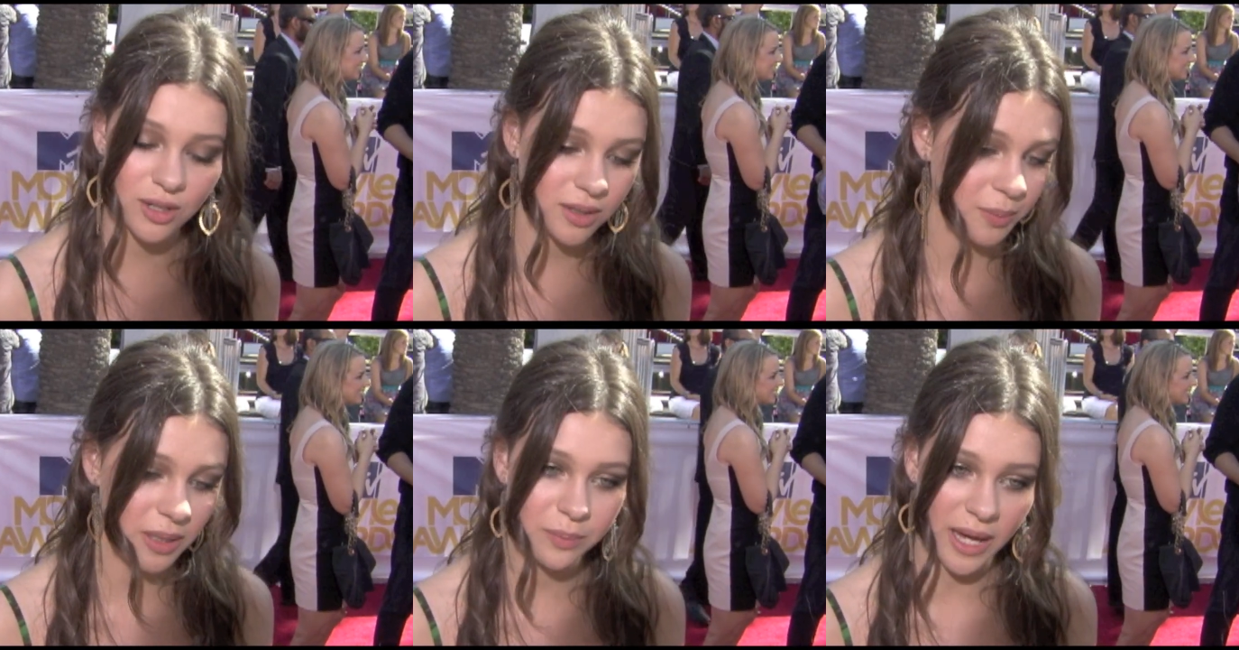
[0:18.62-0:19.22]
Speaker 1: couldn't
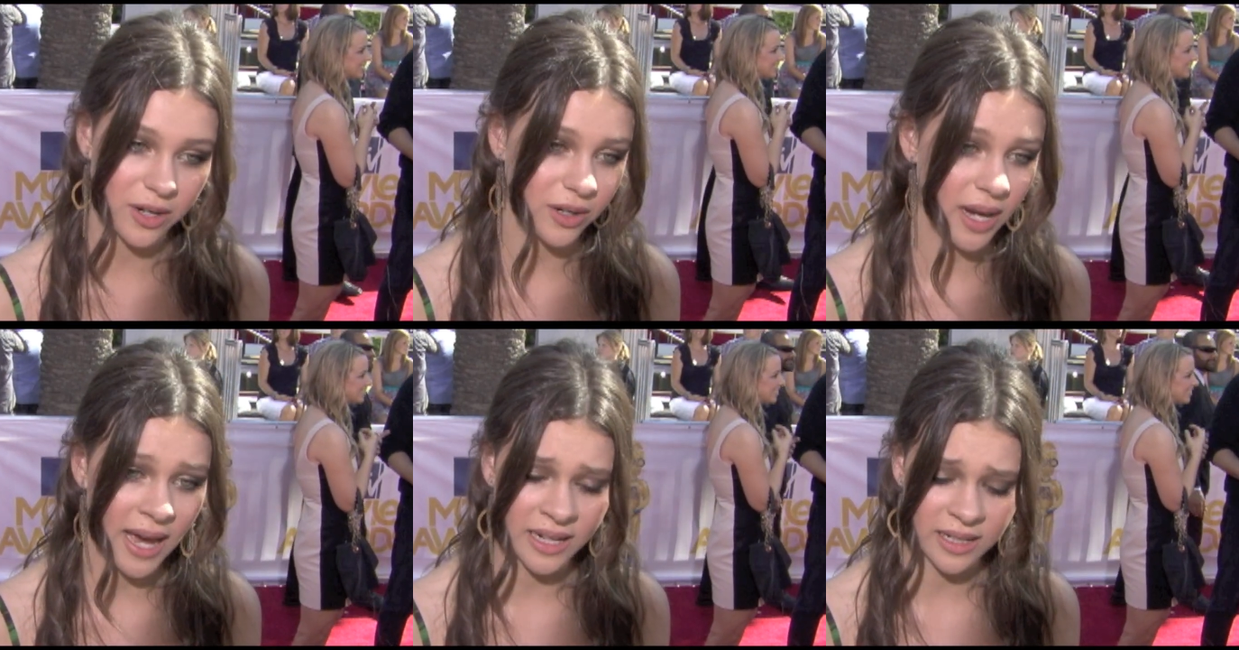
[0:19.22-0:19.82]
have been better
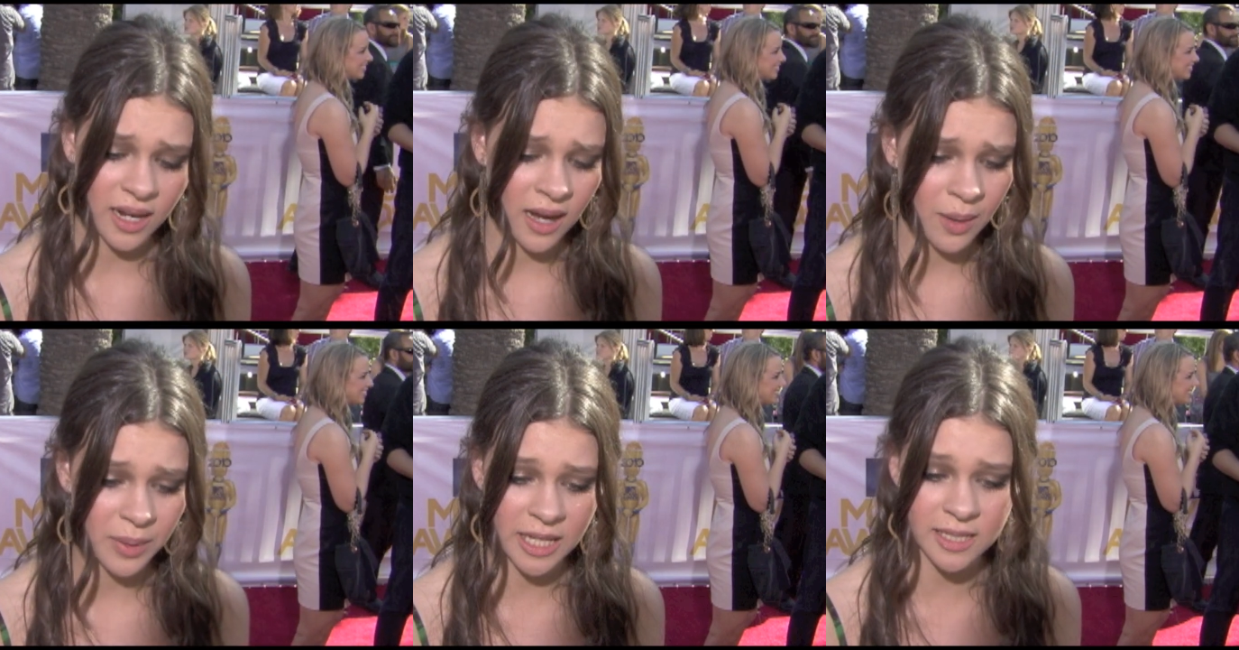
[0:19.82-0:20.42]
at it.
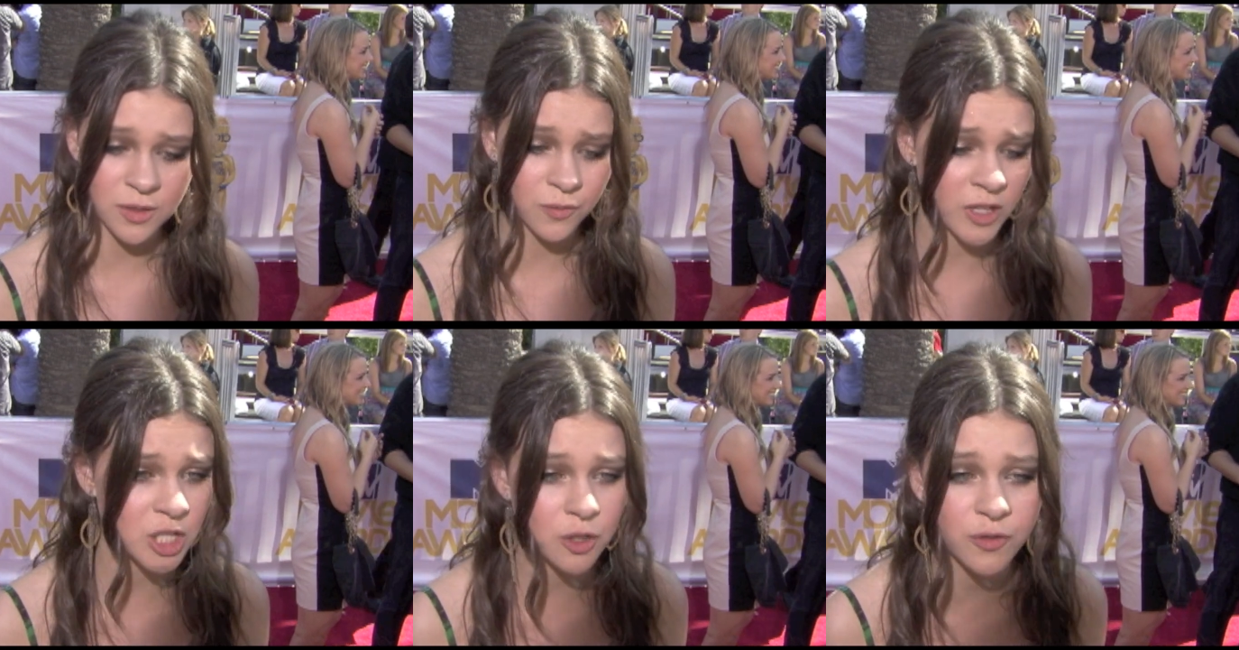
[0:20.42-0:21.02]
His
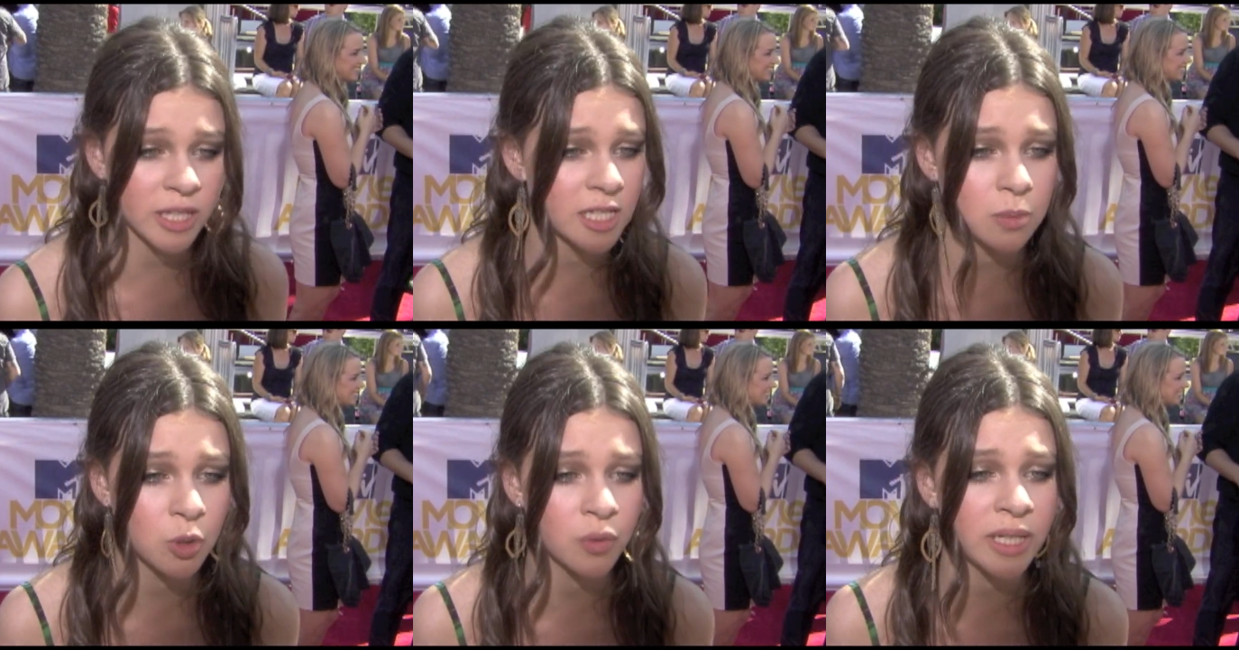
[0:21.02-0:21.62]
vision for
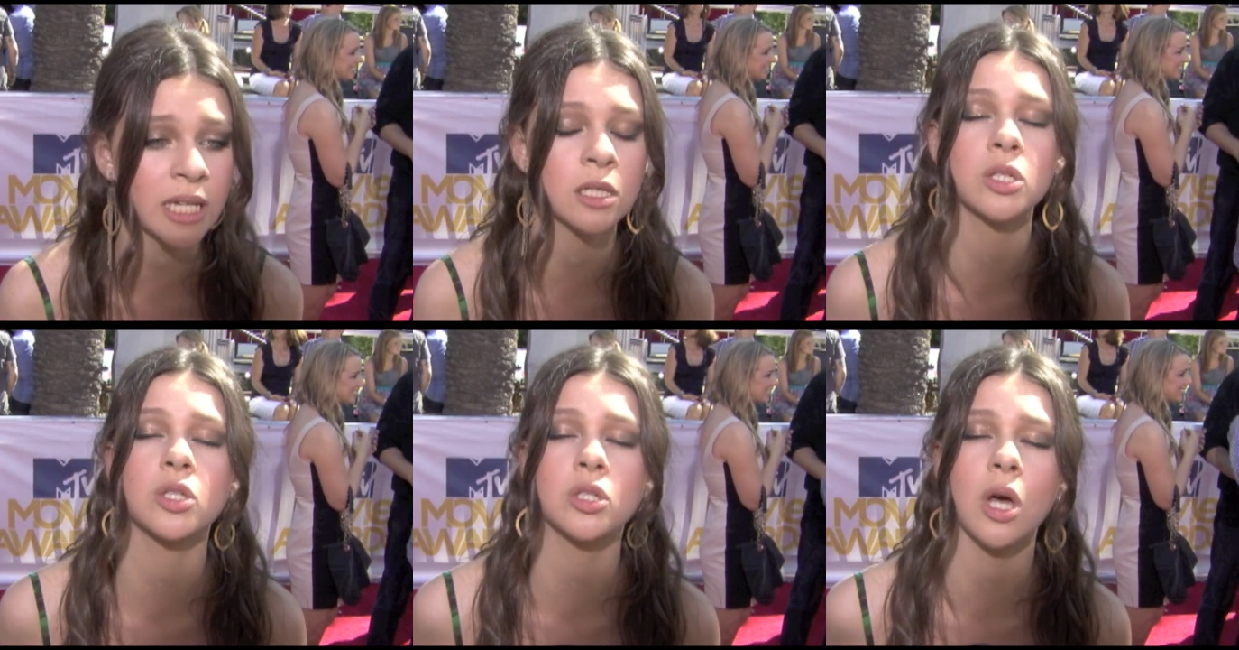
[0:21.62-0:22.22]
this movie
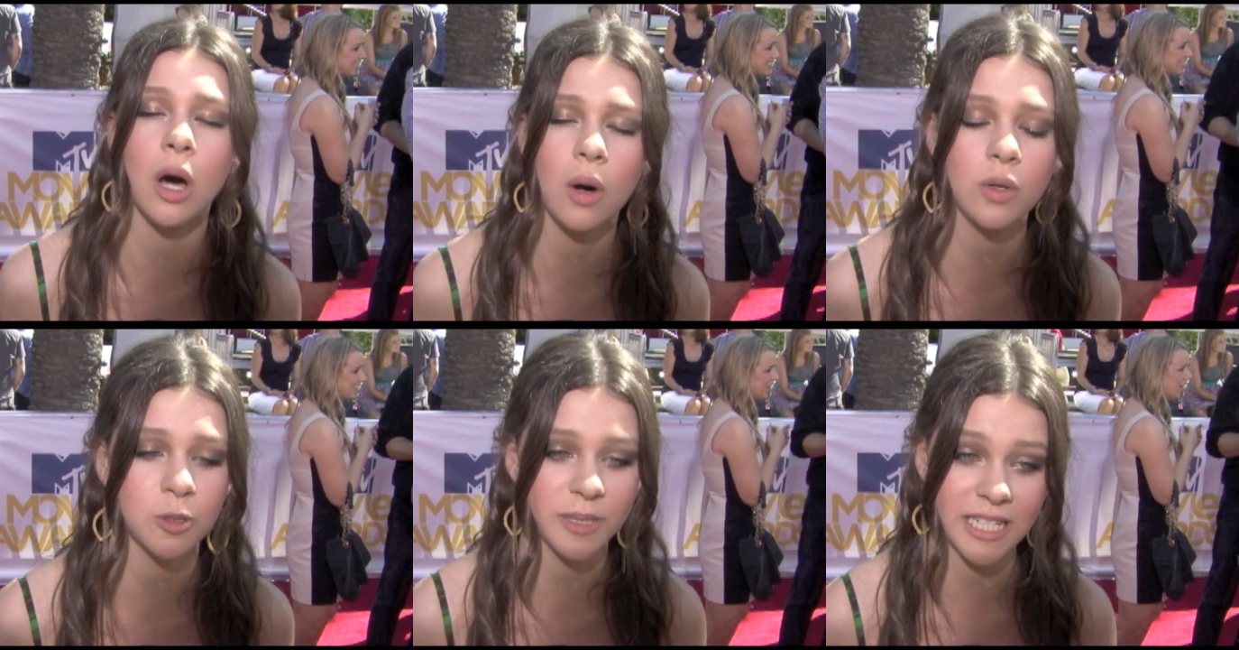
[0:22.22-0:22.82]
is
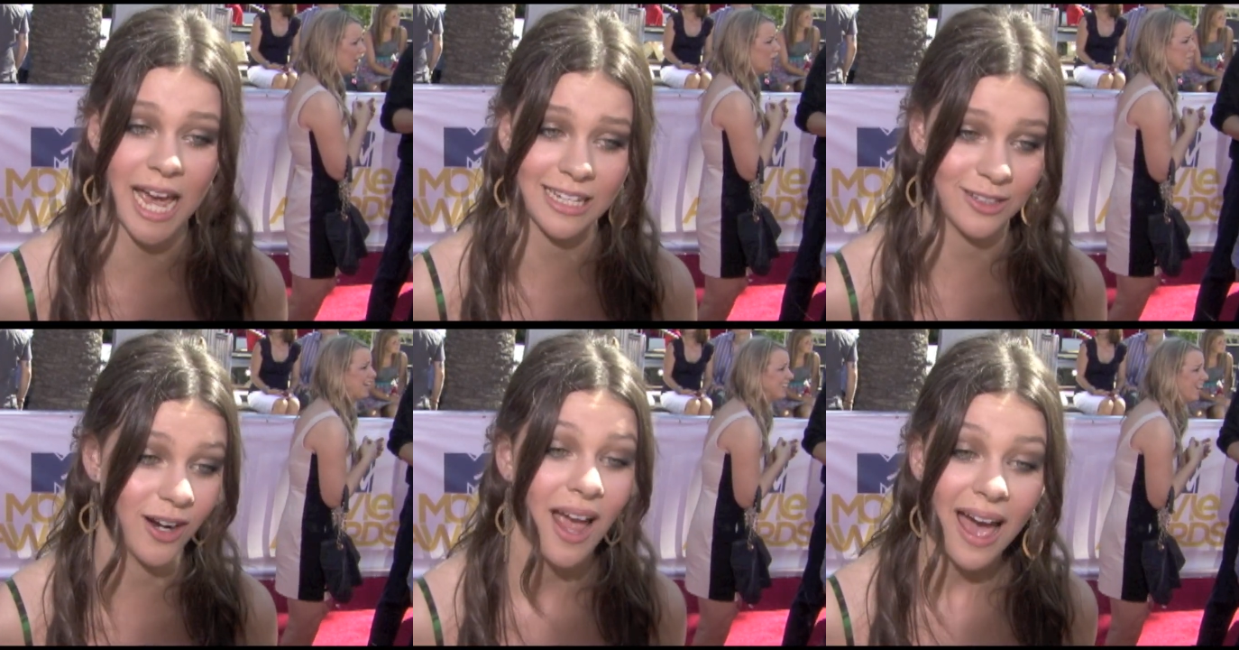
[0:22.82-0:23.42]
so
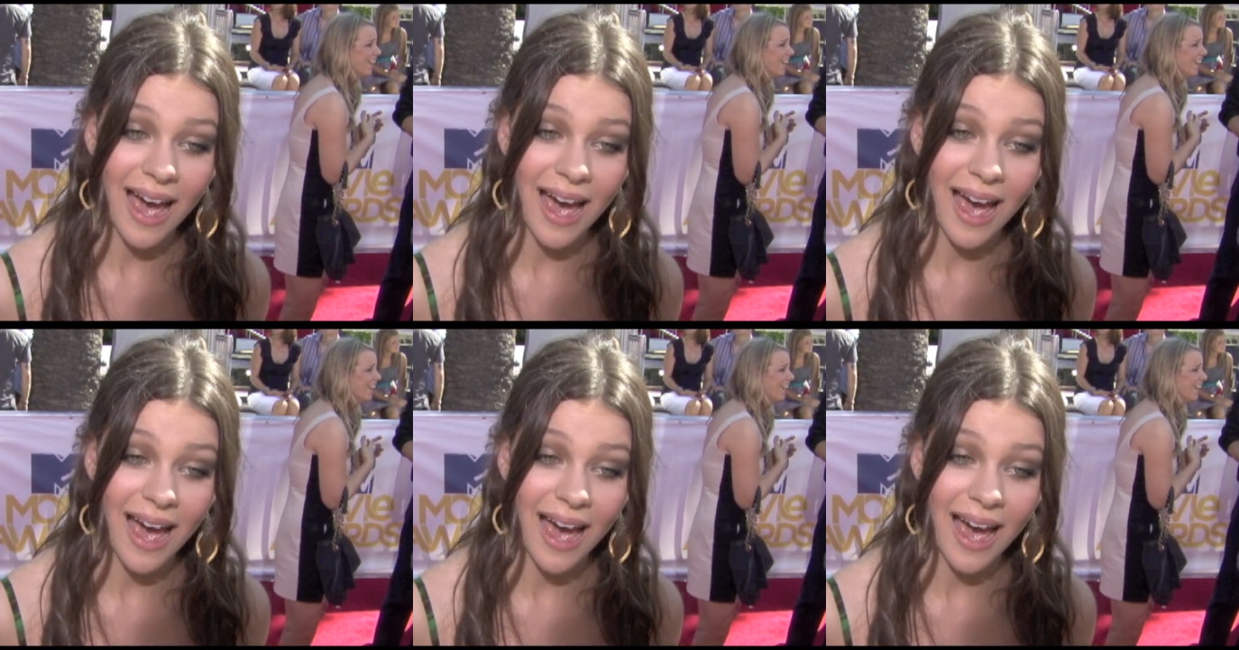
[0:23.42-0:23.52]
spectacular.